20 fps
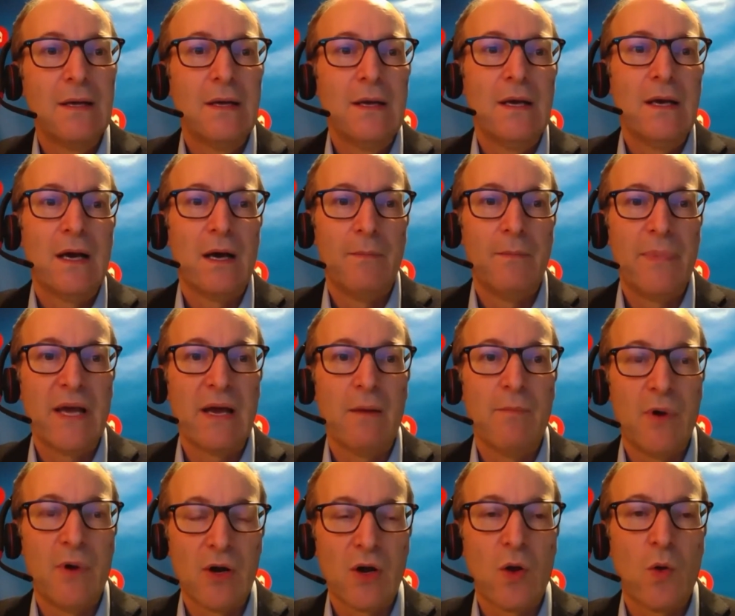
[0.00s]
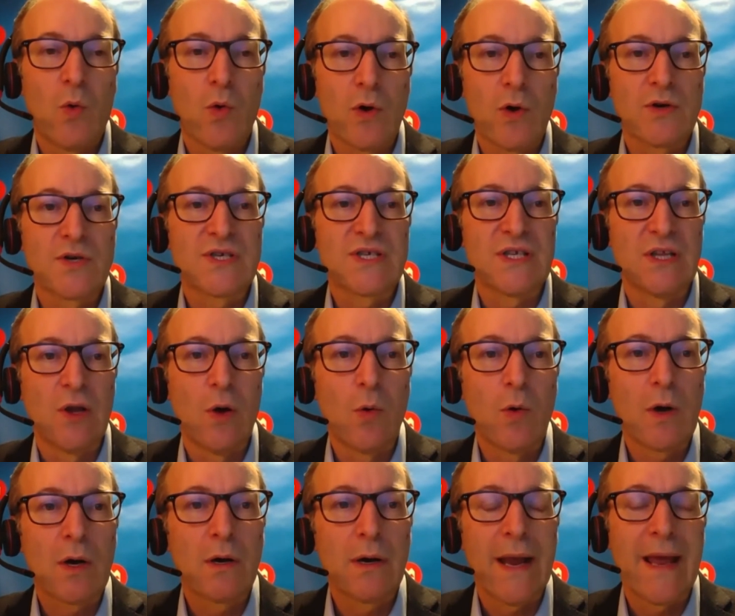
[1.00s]
about a quarter
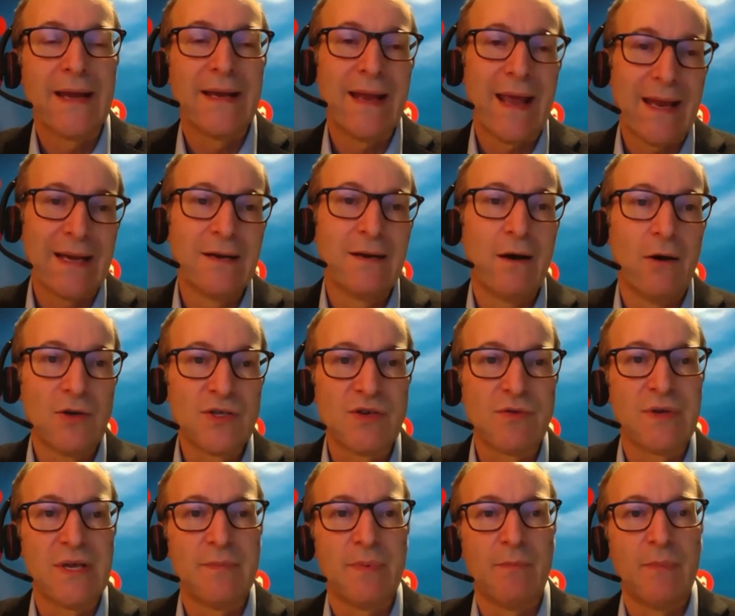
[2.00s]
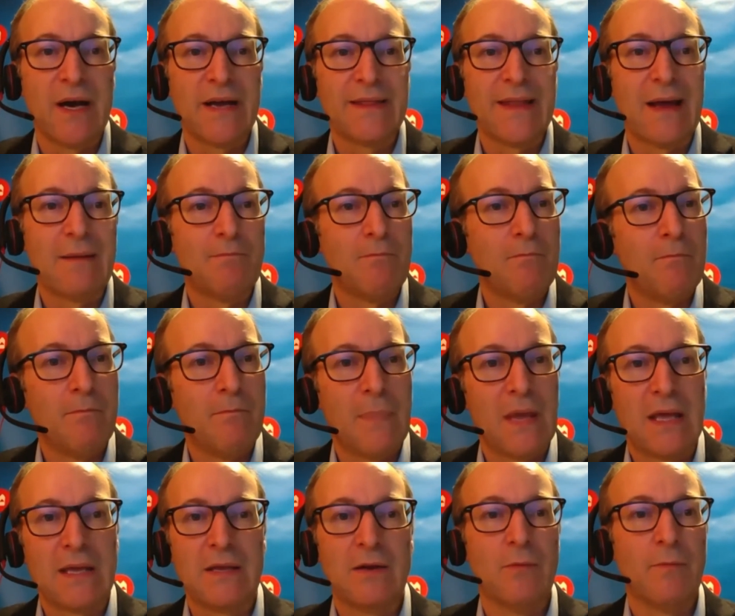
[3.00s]
slower. And also keep in mind that
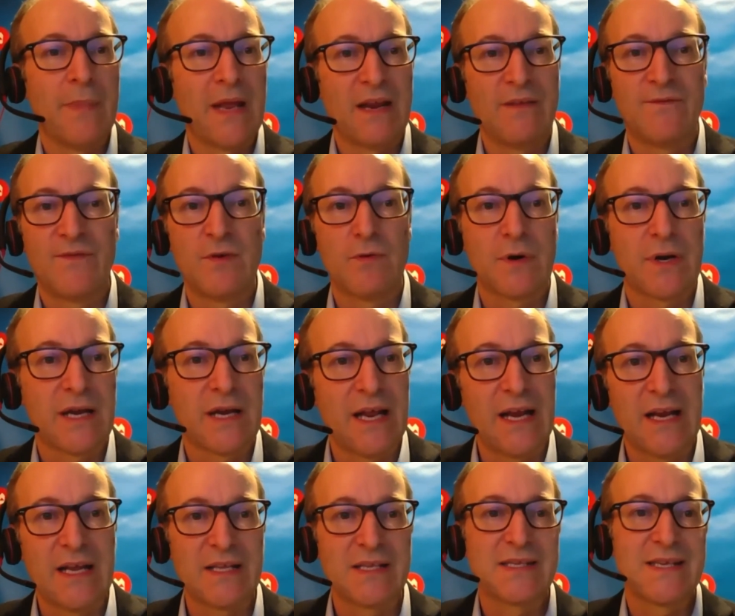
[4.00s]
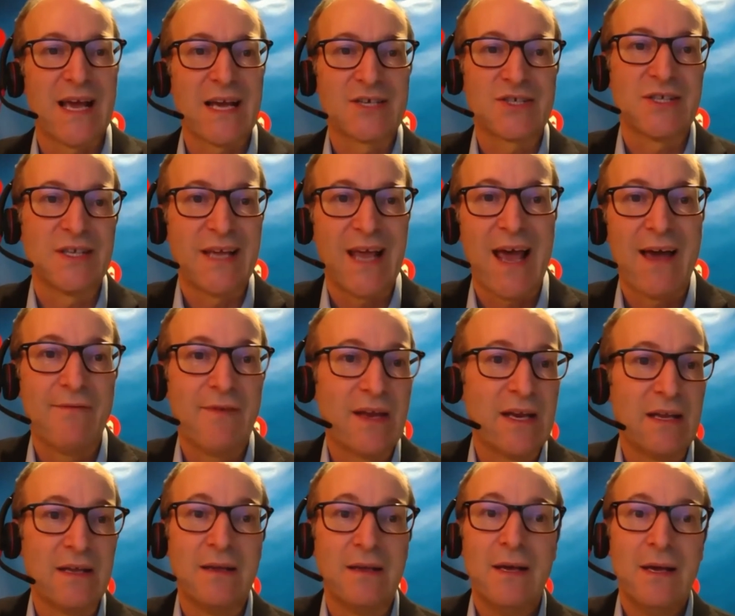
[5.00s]
many fewer Canadians actually have
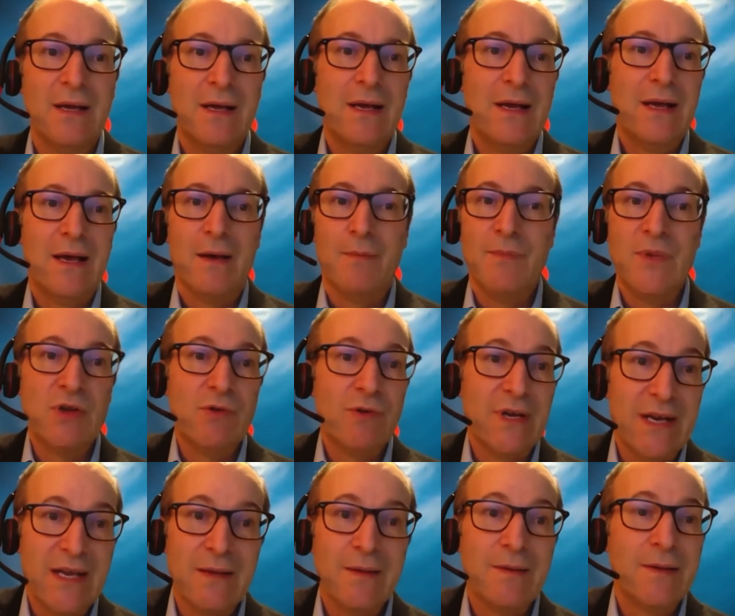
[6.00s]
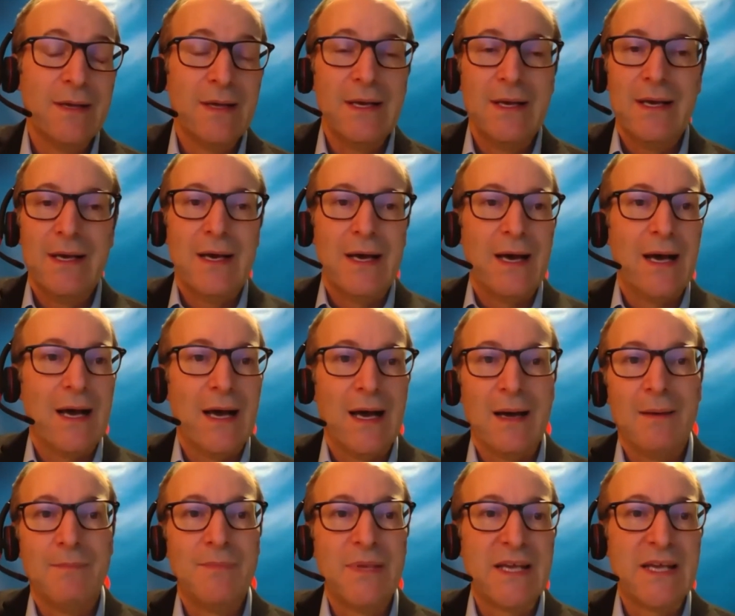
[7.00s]
any immunity
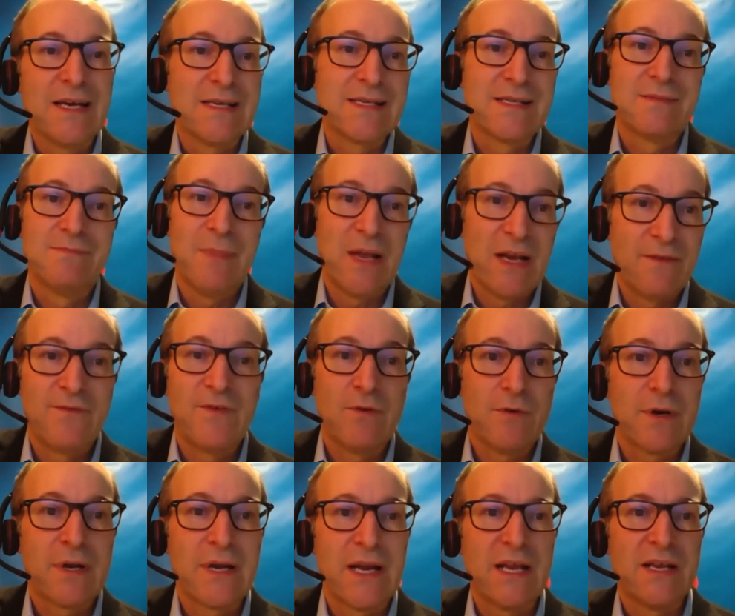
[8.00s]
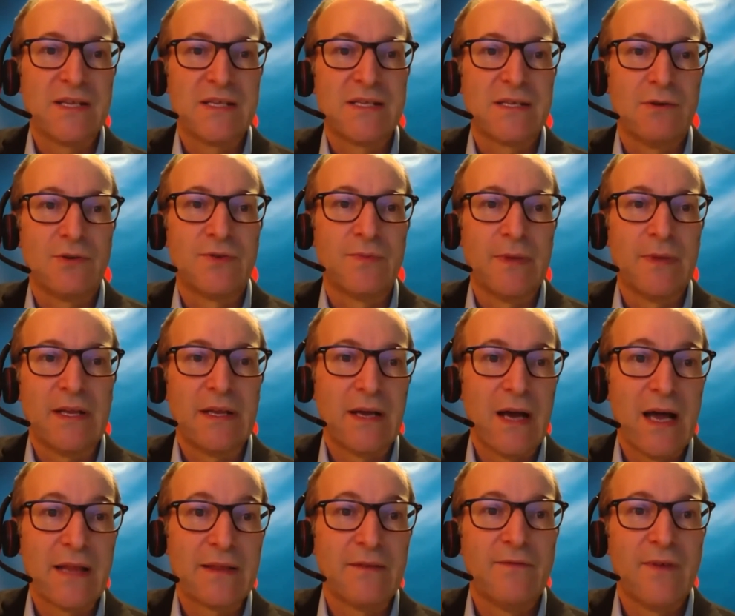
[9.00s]
because many fewer Canadians ultimately
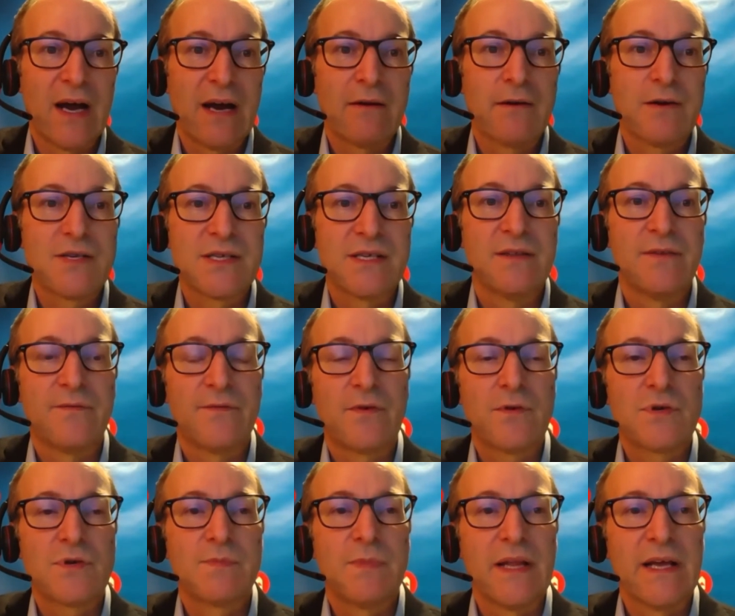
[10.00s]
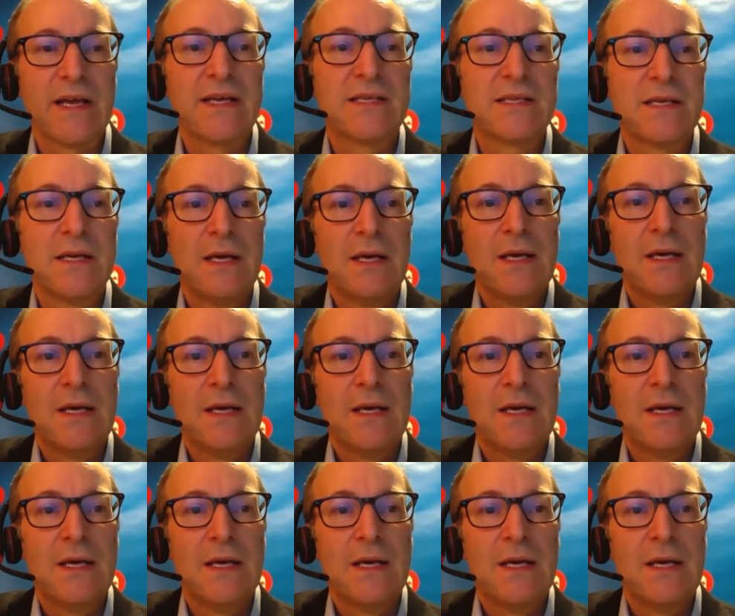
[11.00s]
got the virus in the first place.